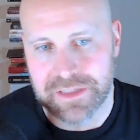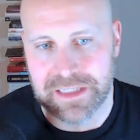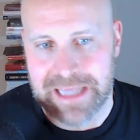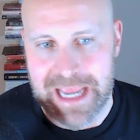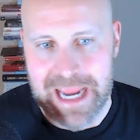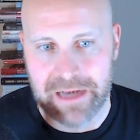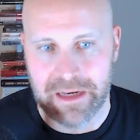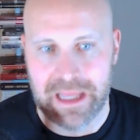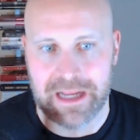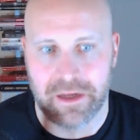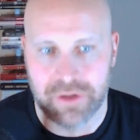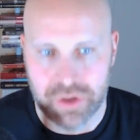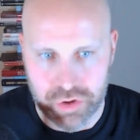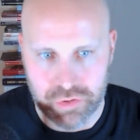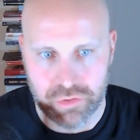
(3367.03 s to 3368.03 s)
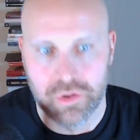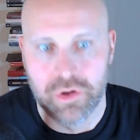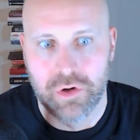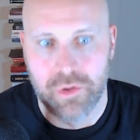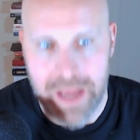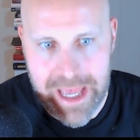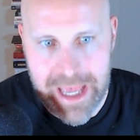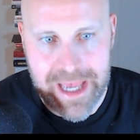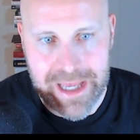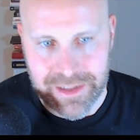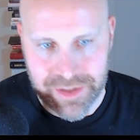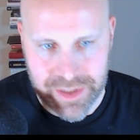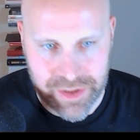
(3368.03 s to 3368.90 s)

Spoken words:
to gain like a true edge